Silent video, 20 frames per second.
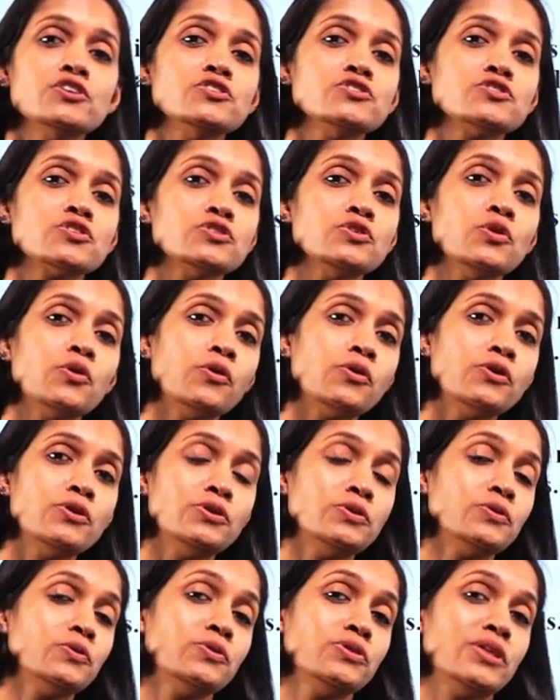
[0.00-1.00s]
So you all
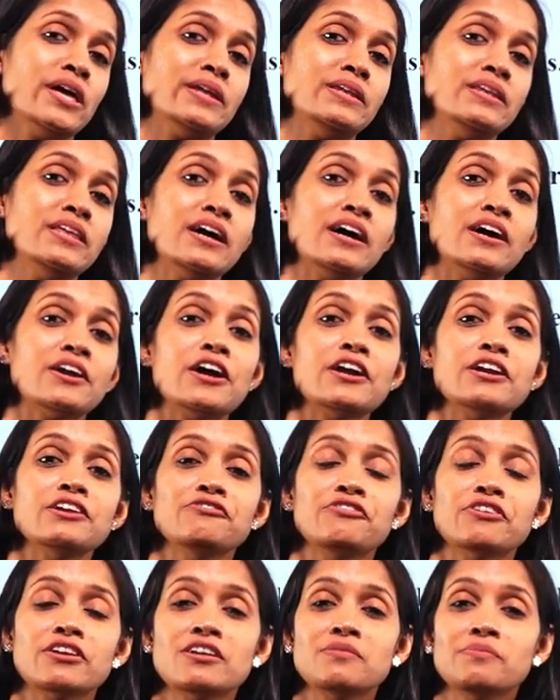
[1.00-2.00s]
know that there are
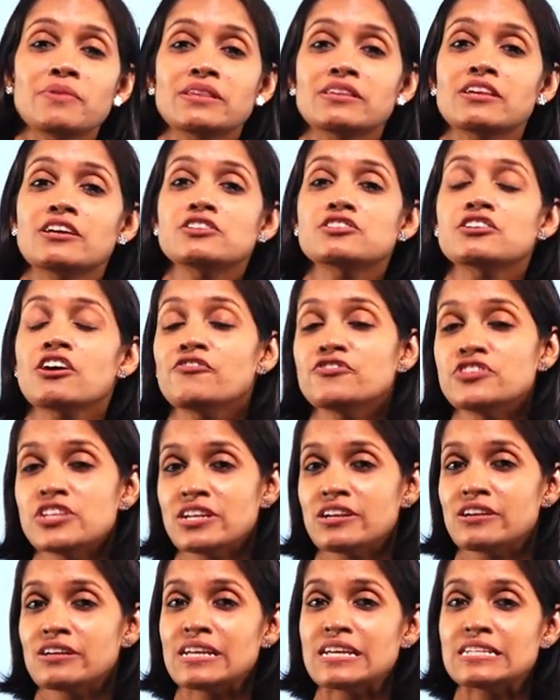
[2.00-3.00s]
different methods of
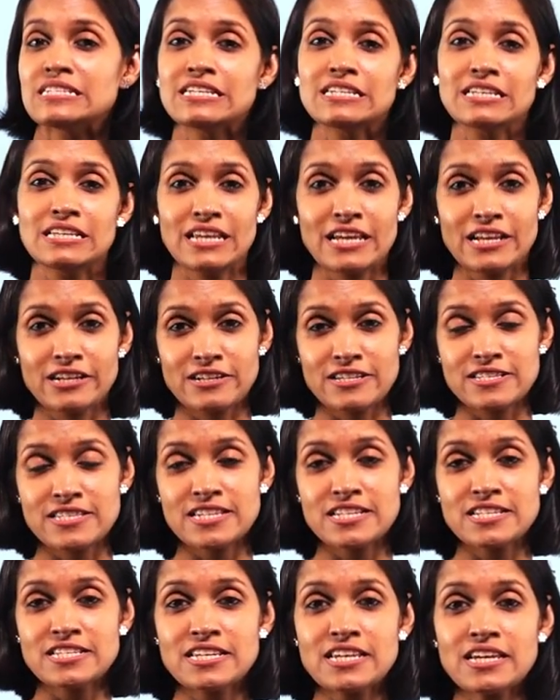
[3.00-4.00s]
generating
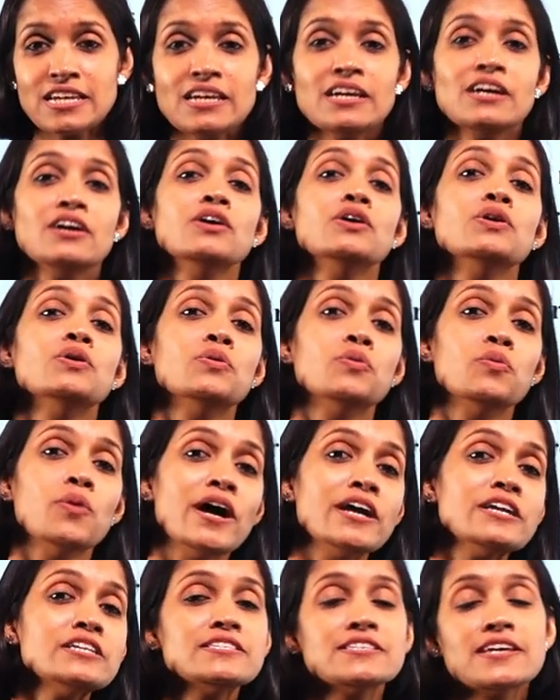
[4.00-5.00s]
electricity.
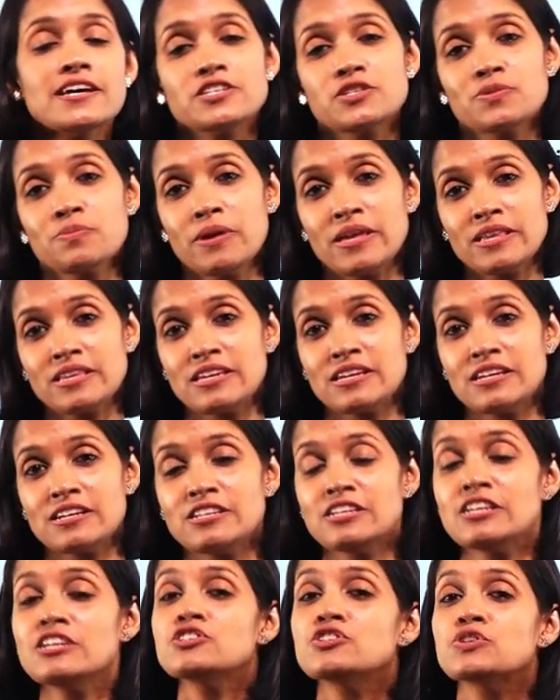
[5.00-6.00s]
One such method
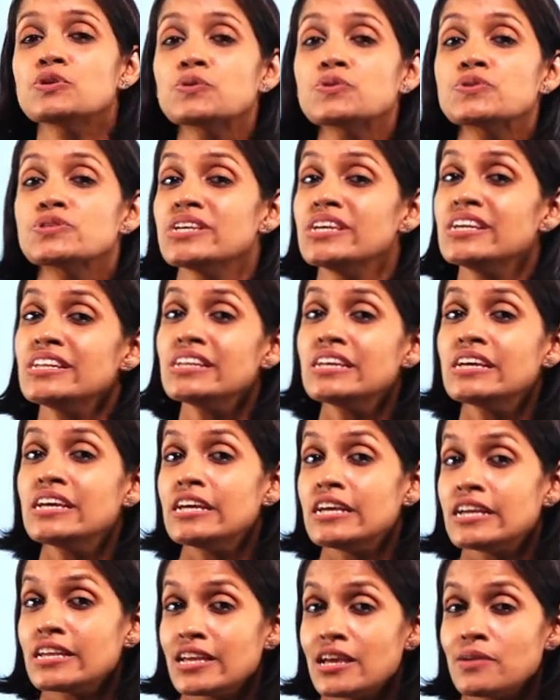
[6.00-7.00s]
is using
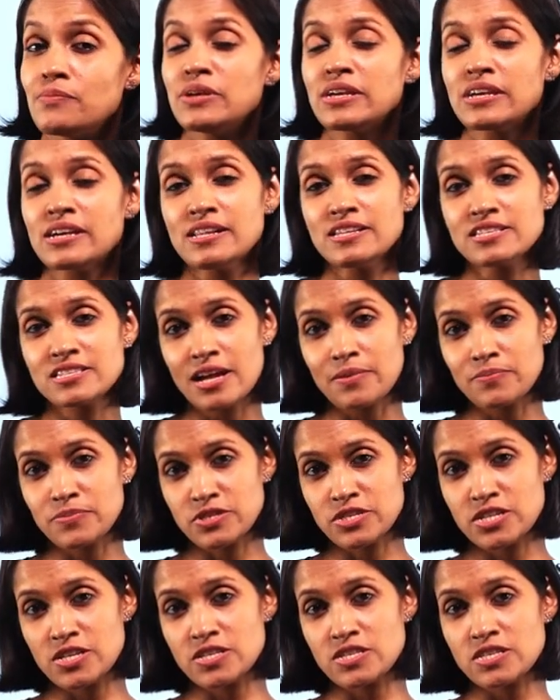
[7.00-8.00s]
chemical
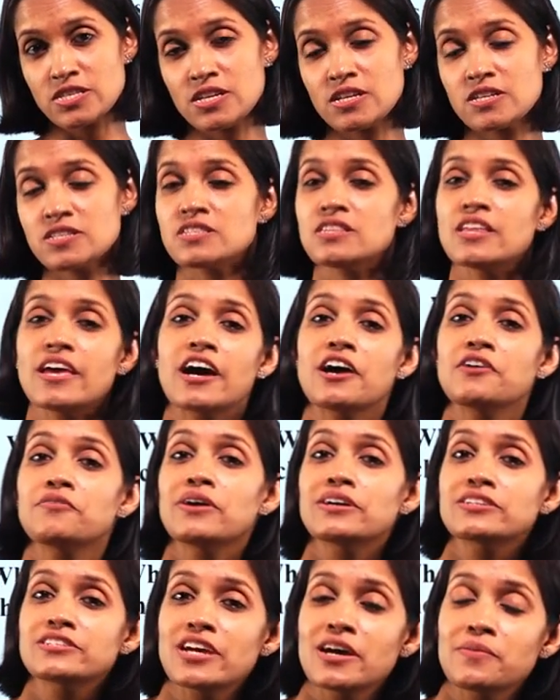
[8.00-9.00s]
substances. There
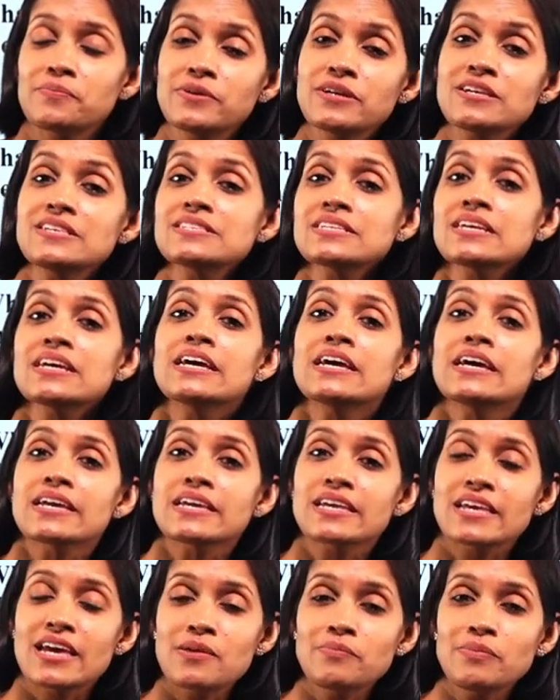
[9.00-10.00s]
what happens?
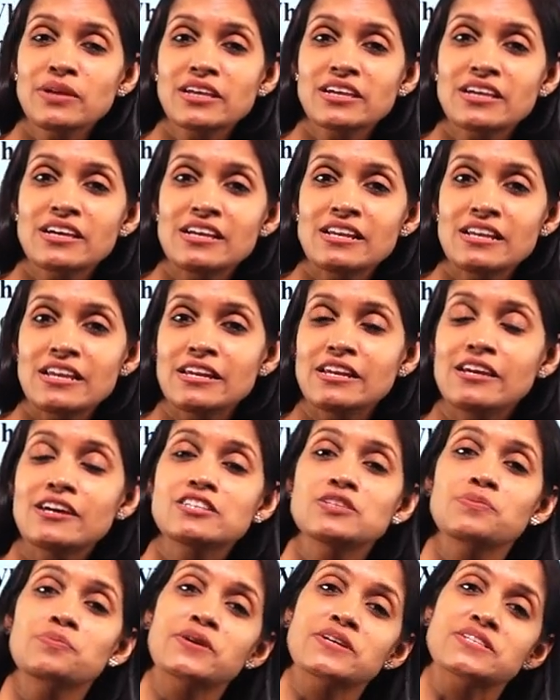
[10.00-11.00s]
Chemical
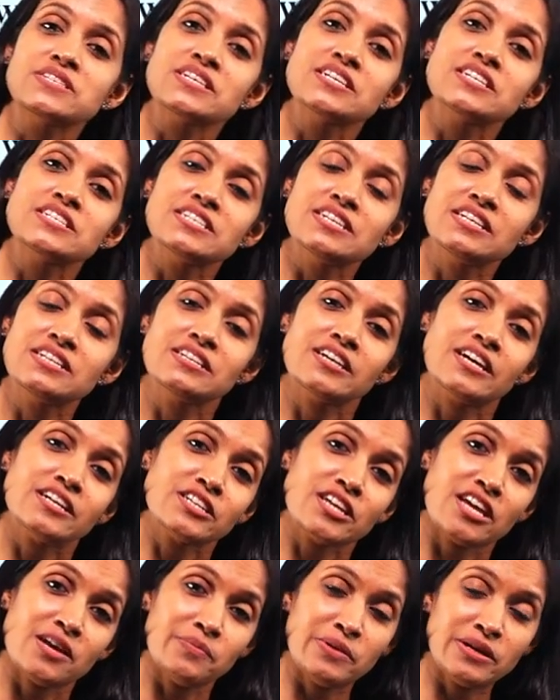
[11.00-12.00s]
energy present in that
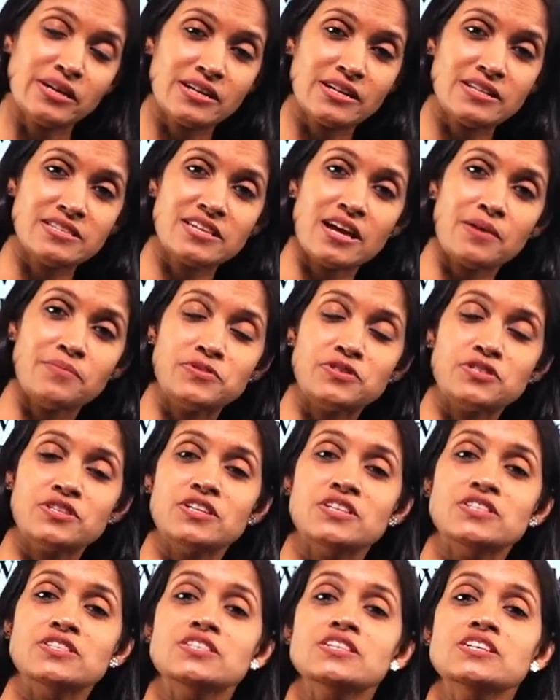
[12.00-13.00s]
chemical
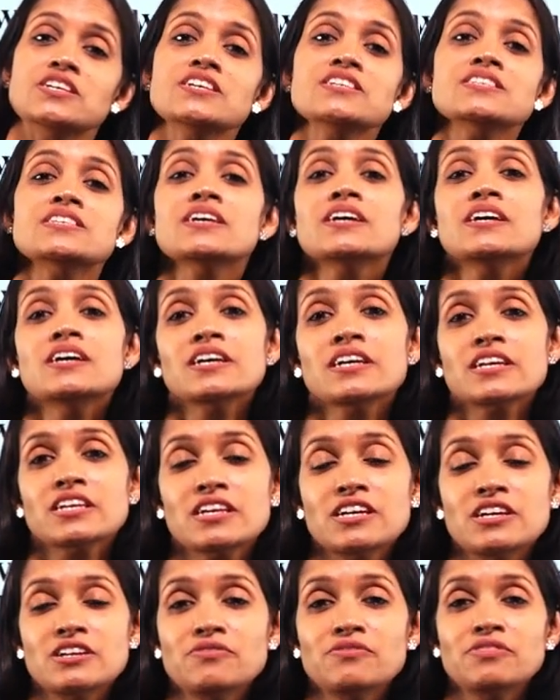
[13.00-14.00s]
substances
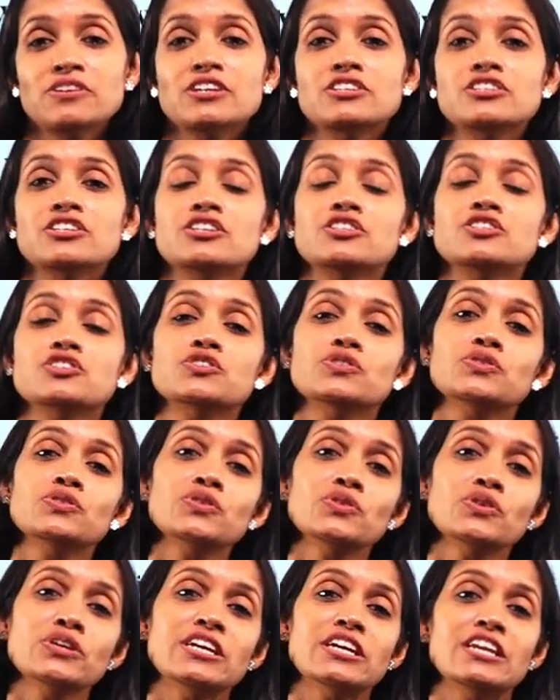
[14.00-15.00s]
converted
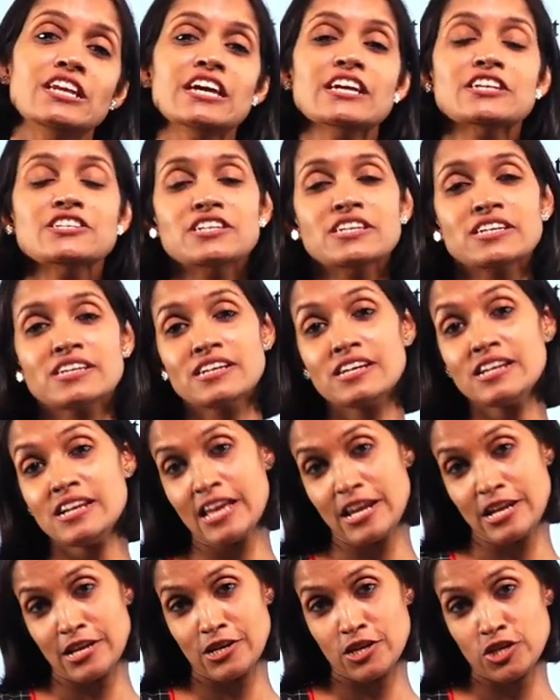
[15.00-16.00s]
to electrical
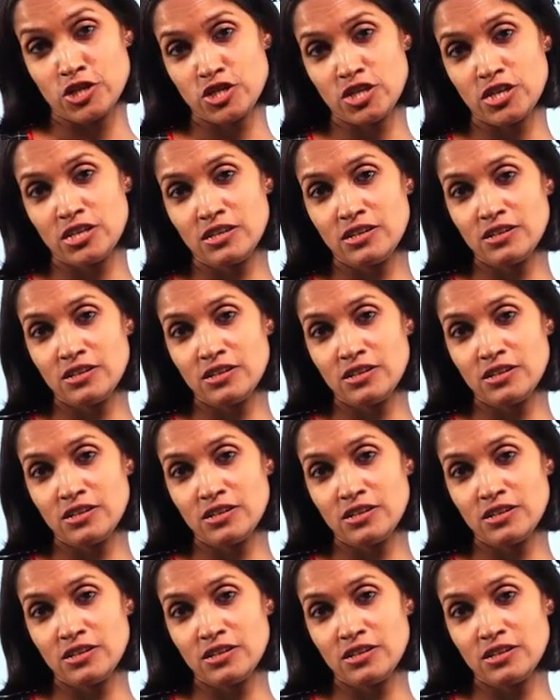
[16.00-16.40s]
energy,